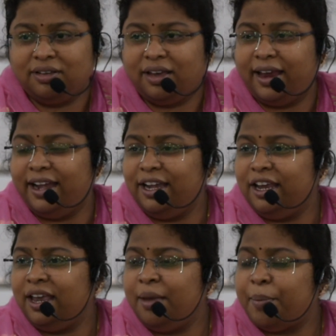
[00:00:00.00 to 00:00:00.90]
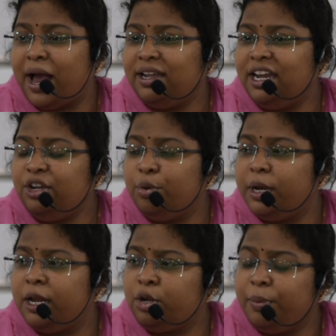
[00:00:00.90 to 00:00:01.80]
and a party
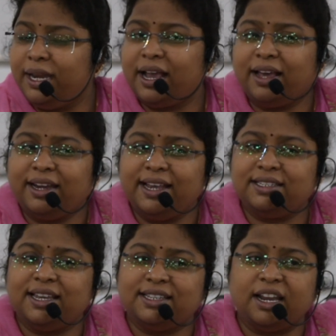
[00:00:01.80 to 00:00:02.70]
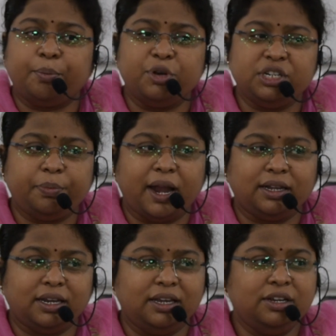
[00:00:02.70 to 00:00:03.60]
to be recognized as an opposition
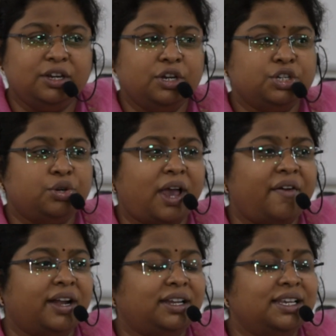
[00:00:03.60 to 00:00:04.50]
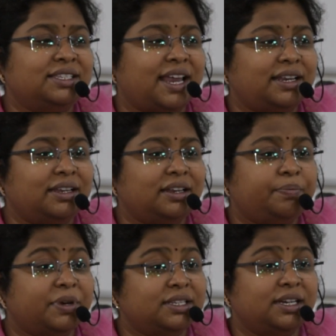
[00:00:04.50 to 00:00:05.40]
party should have at least
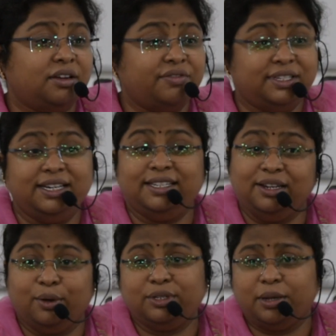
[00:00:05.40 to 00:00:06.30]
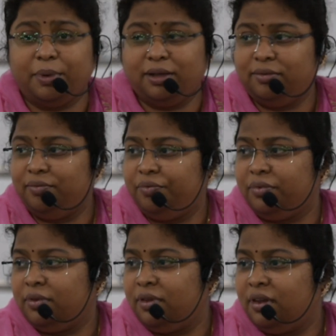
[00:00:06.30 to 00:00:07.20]
10% of seats in Lok Sabha,
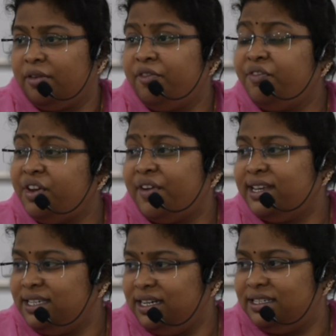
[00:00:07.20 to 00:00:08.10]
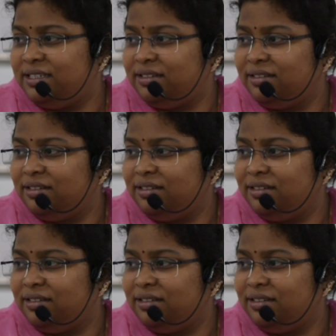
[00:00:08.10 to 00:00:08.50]
55 seats.